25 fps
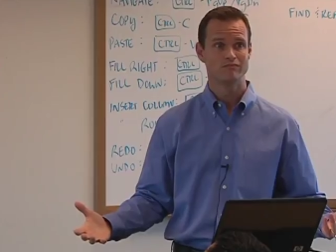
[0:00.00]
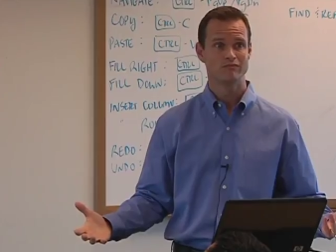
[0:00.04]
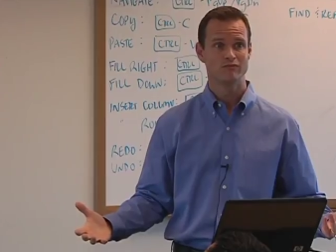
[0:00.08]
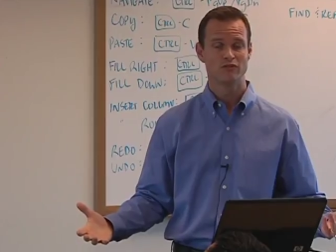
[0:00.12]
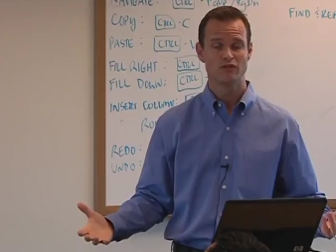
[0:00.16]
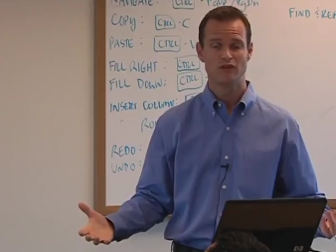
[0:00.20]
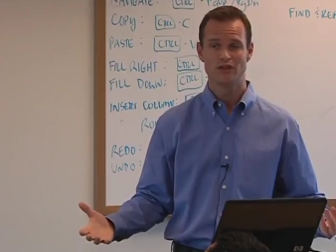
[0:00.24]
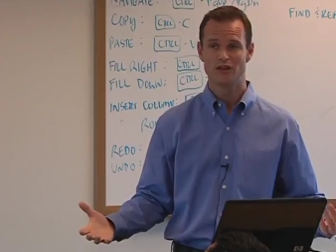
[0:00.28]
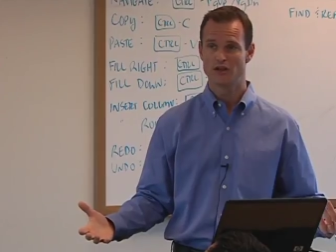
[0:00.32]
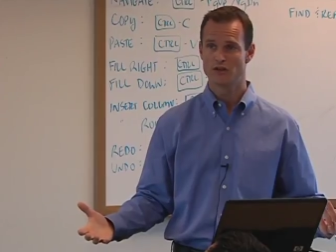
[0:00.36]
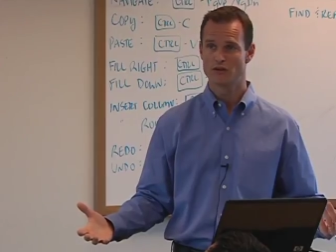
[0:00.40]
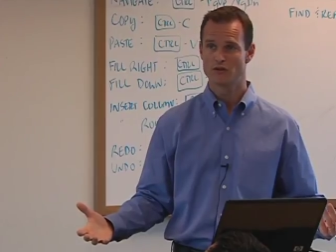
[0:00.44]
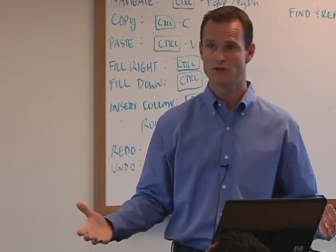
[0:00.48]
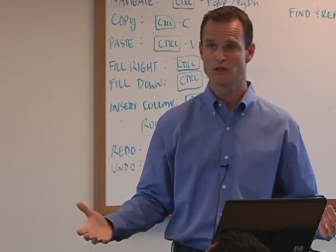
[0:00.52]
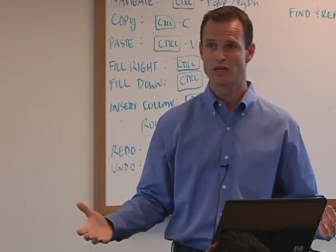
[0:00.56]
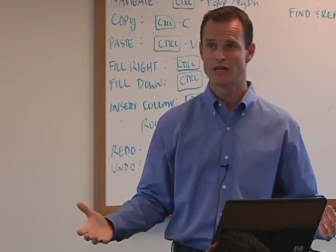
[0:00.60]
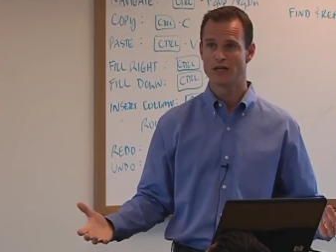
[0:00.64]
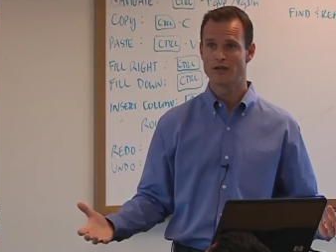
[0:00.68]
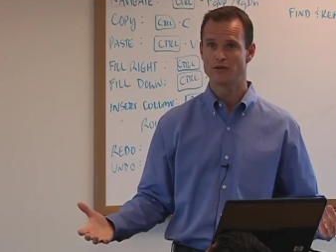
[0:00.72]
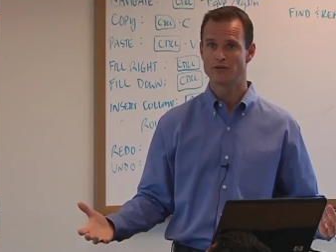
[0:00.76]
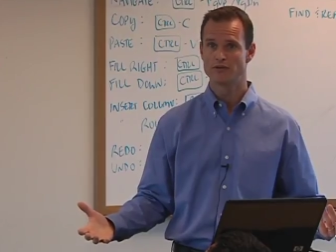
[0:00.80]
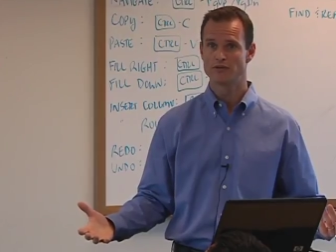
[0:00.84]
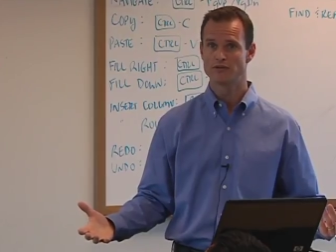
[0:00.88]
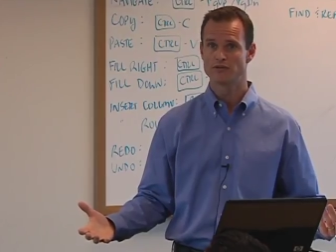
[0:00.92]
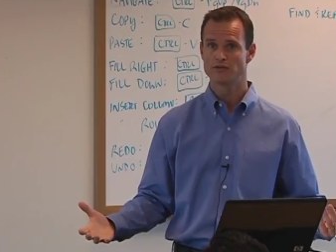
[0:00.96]
for the other
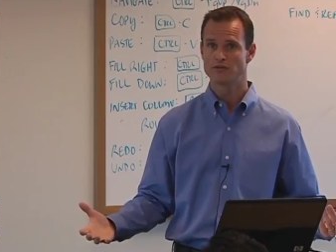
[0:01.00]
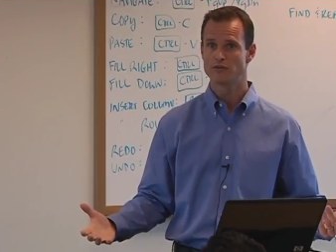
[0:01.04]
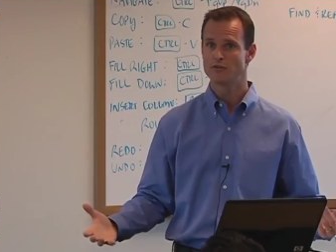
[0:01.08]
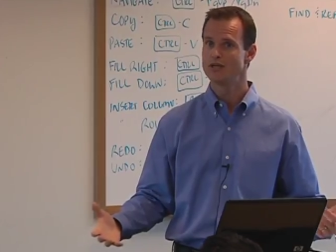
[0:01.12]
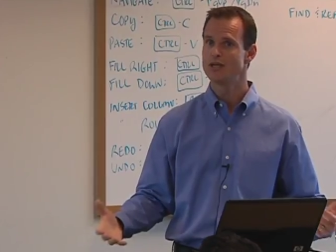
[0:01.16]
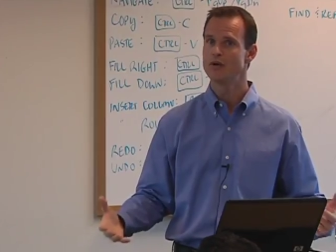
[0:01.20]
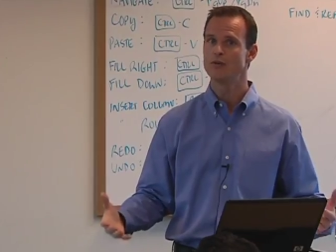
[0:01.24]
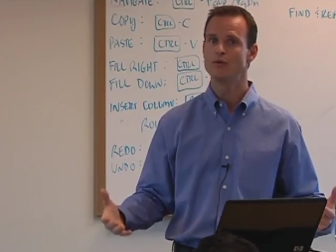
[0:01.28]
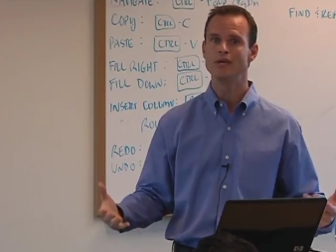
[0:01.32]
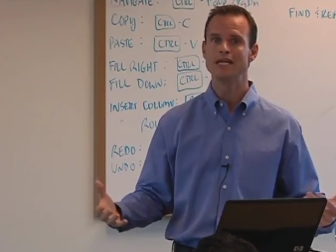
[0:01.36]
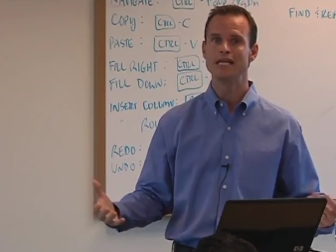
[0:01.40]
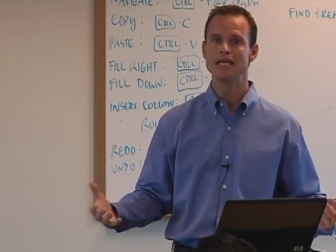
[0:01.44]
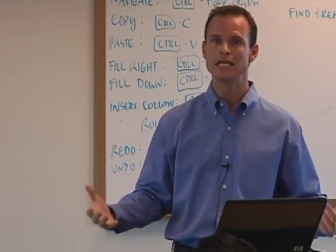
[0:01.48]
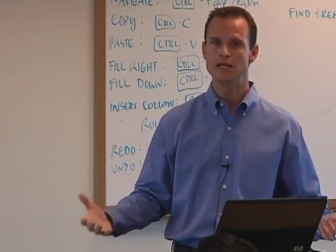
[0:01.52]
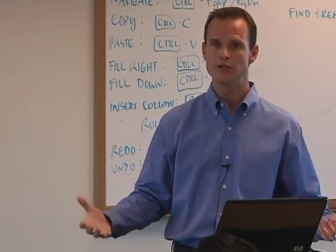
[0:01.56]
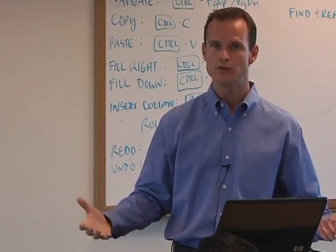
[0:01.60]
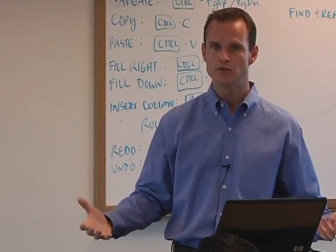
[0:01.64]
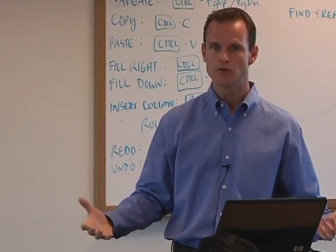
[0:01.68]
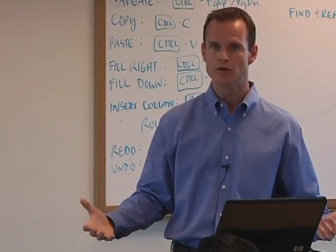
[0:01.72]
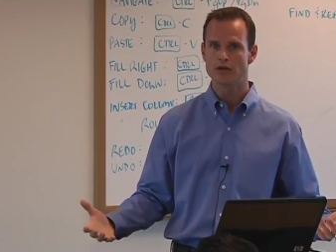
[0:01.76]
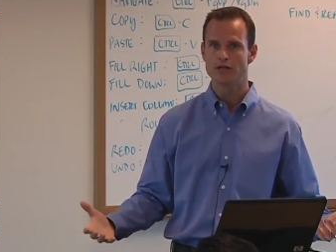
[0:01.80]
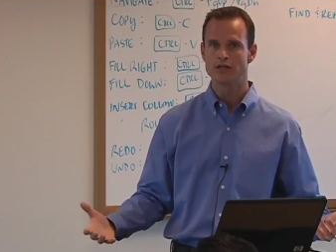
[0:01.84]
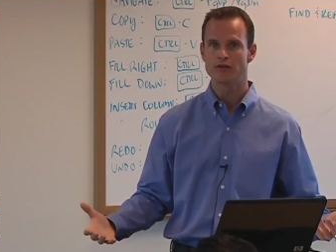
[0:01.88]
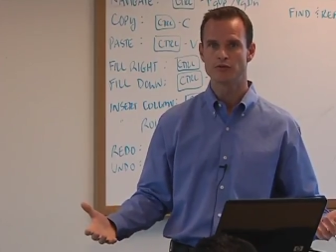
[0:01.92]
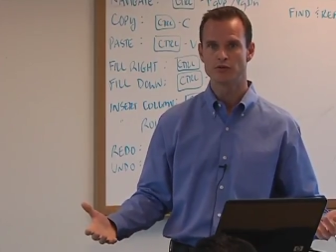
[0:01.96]
lenders. So we don't need to
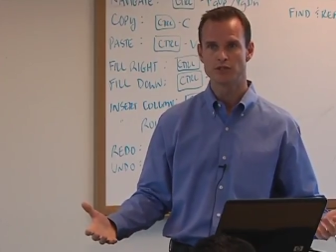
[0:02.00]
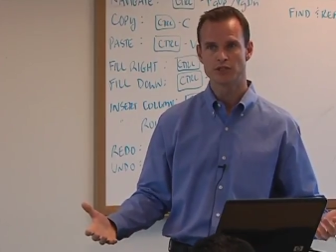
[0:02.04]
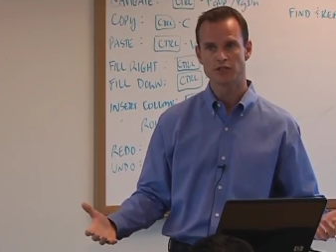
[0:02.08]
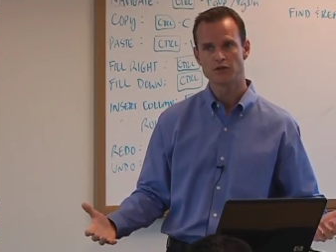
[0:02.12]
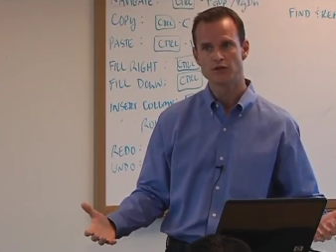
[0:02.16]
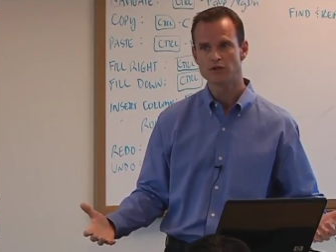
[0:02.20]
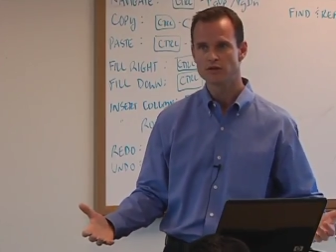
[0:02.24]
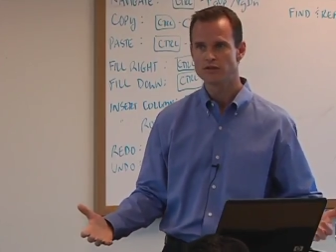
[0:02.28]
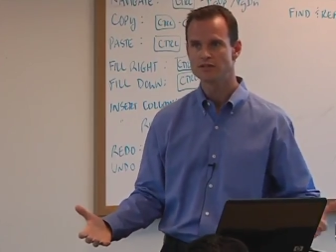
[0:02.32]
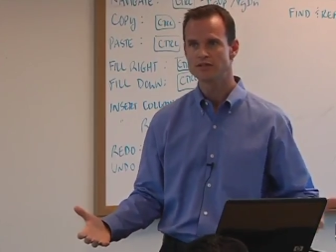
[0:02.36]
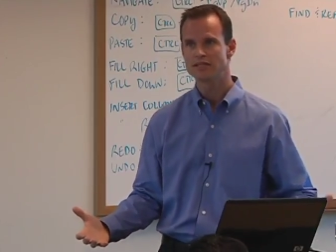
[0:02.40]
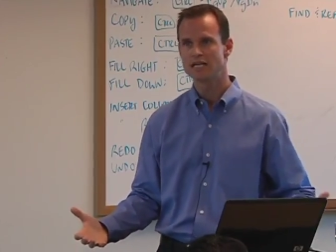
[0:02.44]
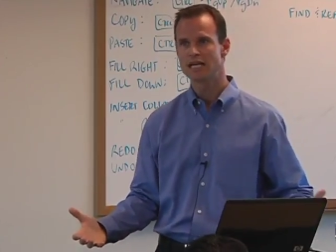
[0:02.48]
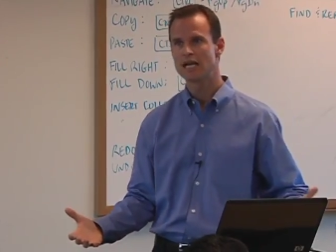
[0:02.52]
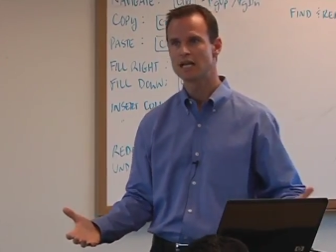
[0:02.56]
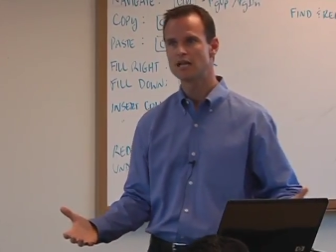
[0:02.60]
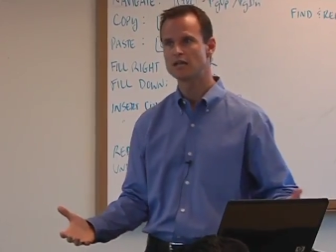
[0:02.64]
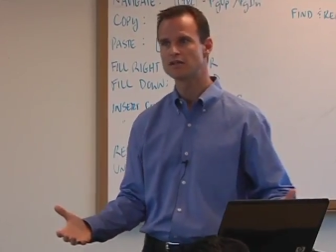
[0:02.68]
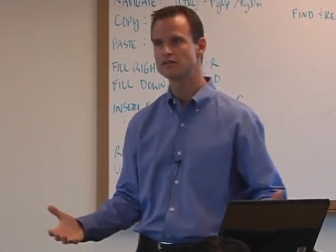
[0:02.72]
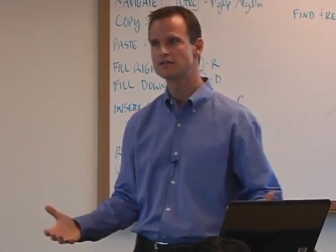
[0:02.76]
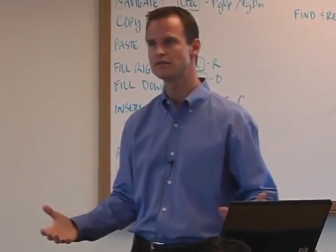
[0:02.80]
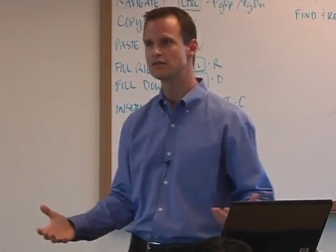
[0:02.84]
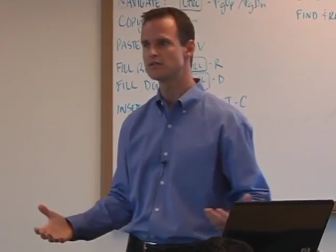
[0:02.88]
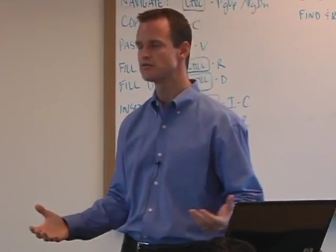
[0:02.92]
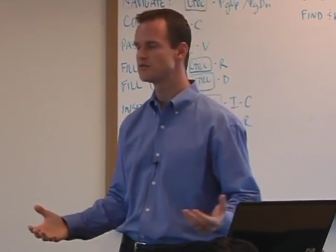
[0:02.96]
run a returns
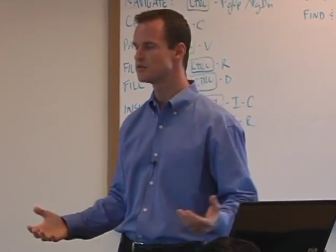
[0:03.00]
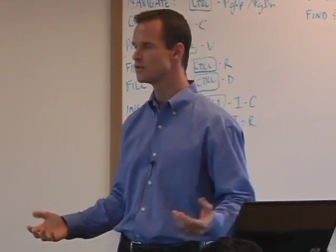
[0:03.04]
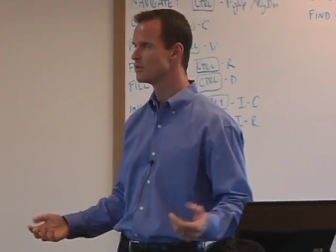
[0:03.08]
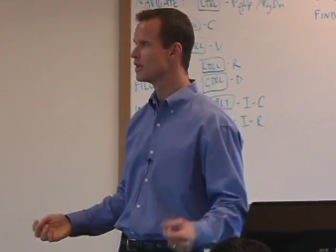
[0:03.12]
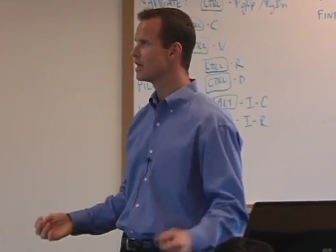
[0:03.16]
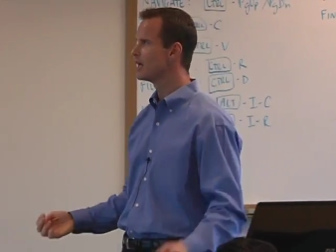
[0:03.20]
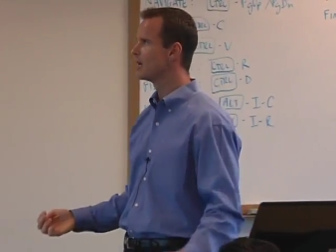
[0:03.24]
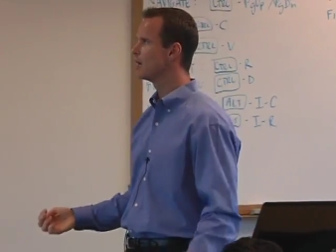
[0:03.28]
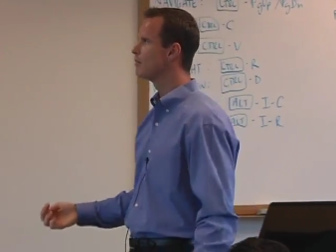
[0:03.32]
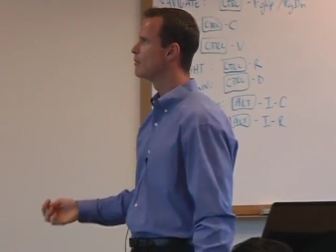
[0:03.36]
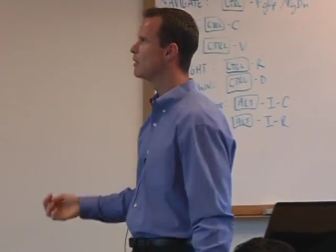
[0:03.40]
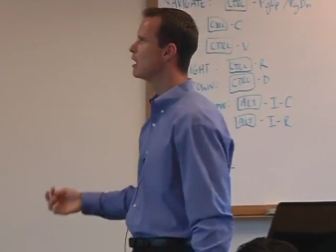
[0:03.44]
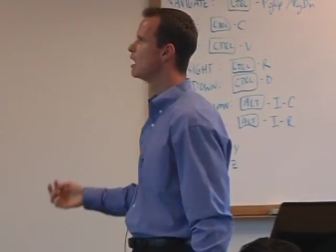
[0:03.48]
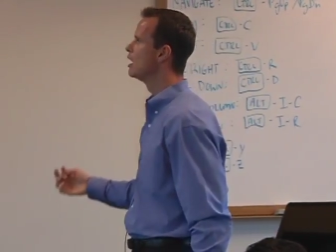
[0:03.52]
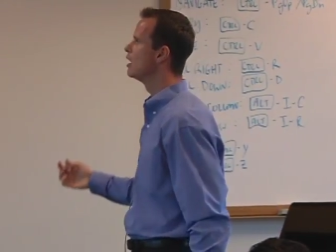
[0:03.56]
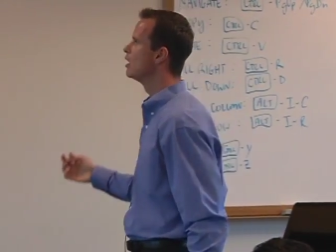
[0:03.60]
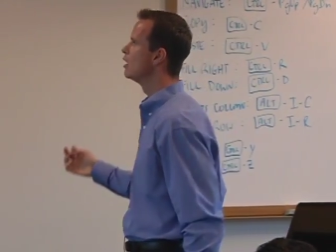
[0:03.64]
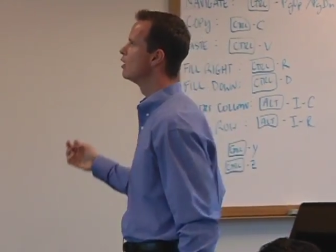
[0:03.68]
analysis for them.